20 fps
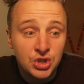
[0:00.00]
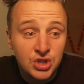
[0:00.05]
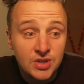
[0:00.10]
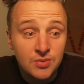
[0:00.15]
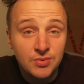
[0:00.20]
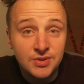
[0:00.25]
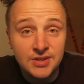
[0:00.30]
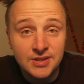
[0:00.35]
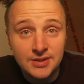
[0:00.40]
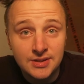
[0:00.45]

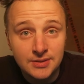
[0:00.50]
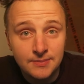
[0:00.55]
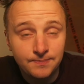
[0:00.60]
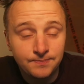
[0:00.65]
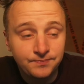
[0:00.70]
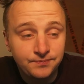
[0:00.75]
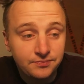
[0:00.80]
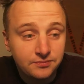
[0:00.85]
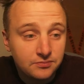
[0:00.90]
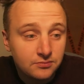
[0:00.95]
she was,
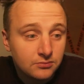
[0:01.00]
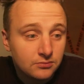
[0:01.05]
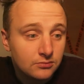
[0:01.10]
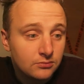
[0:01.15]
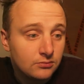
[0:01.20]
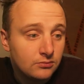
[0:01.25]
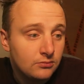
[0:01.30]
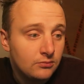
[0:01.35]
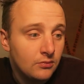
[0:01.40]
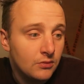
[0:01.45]

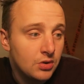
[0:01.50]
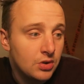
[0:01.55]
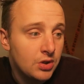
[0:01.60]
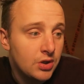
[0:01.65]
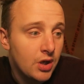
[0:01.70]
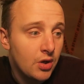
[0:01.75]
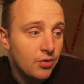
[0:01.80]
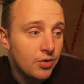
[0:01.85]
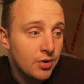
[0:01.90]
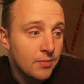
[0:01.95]

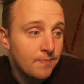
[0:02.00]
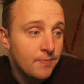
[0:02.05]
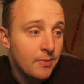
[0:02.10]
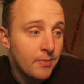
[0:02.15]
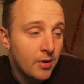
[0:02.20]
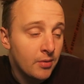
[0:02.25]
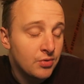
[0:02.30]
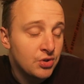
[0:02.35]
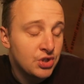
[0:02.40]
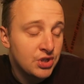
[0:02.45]
you know, the
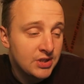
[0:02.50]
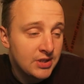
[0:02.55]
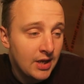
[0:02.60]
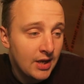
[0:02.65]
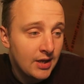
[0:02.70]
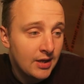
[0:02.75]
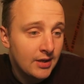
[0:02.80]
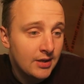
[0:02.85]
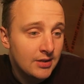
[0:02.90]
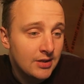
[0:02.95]
moment she
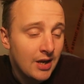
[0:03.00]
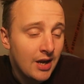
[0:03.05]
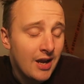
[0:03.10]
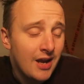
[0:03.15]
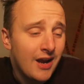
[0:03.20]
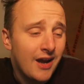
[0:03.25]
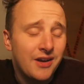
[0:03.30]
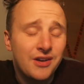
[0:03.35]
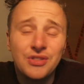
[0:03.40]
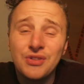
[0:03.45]
died,
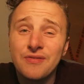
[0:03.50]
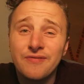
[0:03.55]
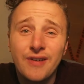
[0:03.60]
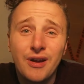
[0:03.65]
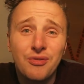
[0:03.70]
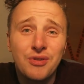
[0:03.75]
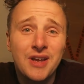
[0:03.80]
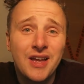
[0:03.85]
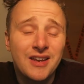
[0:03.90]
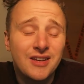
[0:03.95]
and at the
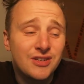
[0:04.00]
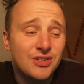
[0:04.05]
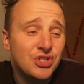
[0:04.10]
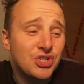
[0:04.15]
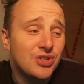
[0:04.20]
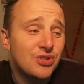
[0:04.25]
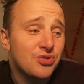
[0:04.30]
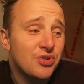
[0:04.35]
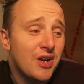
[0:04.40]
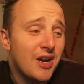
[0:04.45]
very end
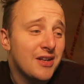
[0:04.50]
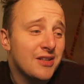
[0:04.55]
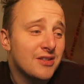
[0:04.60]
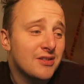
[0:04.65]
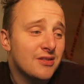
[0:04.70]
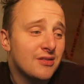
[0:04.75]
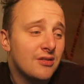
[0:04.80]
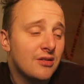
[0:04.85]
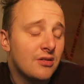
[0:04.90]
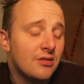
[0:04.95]
she tried
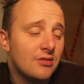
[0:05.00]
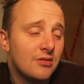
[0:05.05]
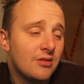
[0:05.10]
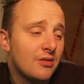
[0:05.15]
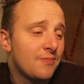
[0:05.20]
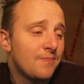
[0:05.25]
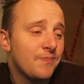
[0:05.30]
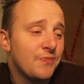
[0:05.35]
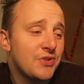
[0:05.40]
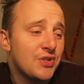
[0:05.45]
to,
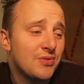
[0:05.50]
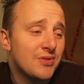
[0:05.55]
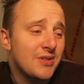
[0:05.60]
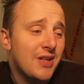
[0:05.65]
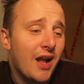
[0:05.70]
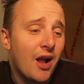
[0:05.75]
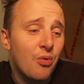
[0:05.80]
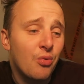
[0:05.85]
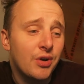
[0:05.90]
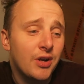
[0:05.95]
and she was
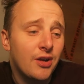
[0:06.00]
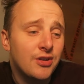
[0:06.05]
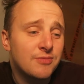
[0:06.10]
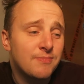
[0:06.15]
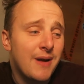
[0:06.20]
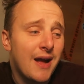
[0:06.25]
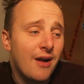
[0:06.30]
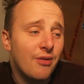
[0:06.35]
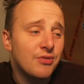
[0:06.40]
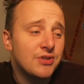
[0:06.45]
like, I want to go to
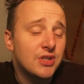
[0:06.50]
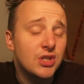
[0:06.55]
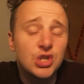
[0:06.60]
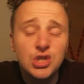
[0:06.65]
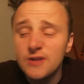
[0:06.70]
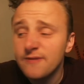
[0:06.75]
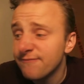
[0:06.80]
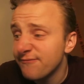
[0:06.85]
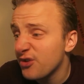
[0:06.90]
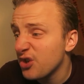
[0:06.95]
Paris, and
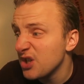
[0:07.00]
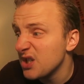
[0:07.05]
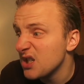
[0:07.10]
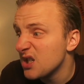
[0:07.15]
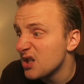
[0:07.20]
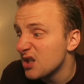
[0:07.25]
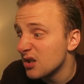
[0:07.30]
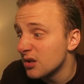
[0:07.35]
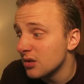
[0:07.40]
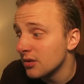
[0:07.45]
she fucking
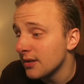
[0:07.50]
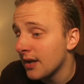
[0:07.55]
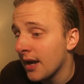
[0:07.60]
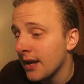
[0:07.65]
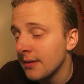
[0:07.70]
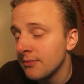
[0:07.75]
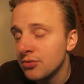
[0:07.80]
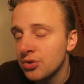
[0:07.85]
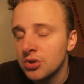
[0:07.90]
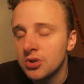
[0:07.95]
can't,
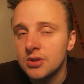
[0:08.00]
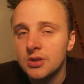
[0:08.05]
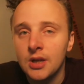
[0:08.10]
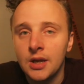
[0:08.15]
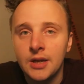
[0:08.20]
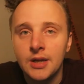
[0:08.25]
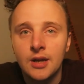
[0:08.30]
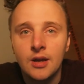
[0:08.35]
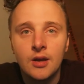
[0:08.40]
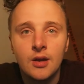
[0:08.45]
and I'm just
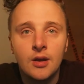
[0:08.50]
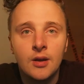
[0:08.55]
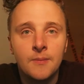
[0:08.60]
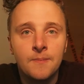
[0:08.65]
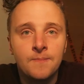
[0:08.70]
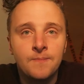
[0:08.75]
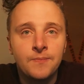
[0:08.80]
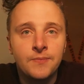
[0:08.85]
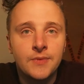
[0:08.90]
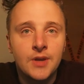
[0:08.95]
like,
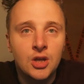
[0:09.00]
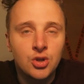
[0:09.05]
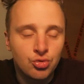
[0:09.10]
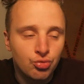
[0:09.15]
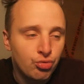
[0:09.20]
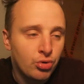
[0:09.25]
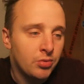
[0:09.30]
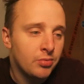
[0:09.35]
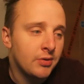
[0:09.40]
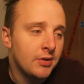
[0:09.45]
it's
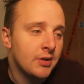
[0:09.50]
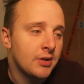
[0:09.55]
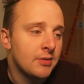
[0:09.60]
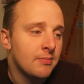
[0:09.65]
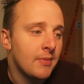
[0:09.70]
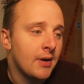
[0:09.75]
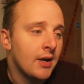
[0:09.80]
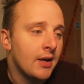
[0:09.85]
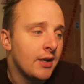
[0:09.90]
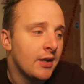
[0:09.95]
ruined
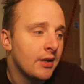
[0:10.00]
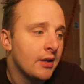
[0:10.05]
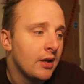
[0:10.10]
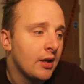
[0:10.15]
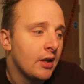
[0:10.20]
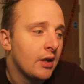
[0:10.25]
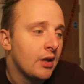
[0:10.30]
my